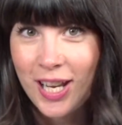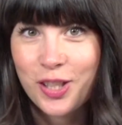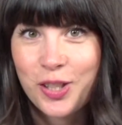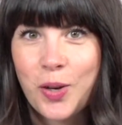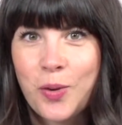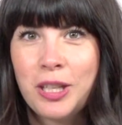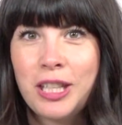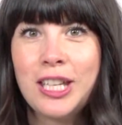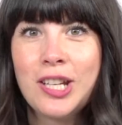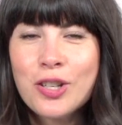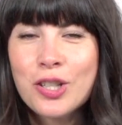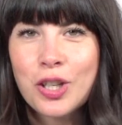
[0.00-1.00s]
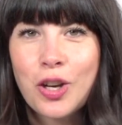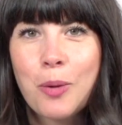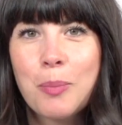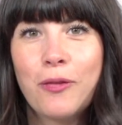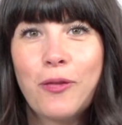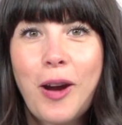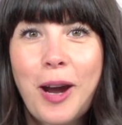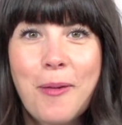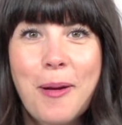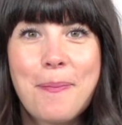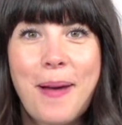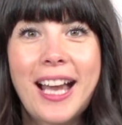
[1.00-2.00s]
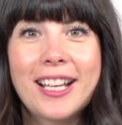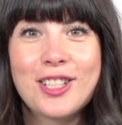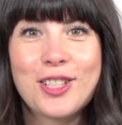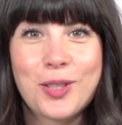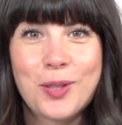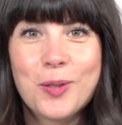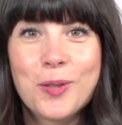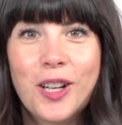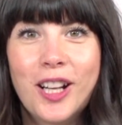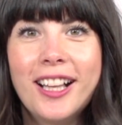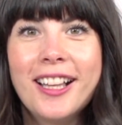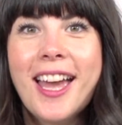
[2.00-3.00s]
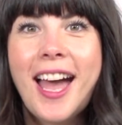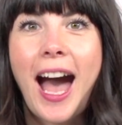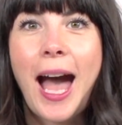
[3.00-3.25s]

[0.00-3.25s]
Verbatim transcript: So years ago, before I went back to school,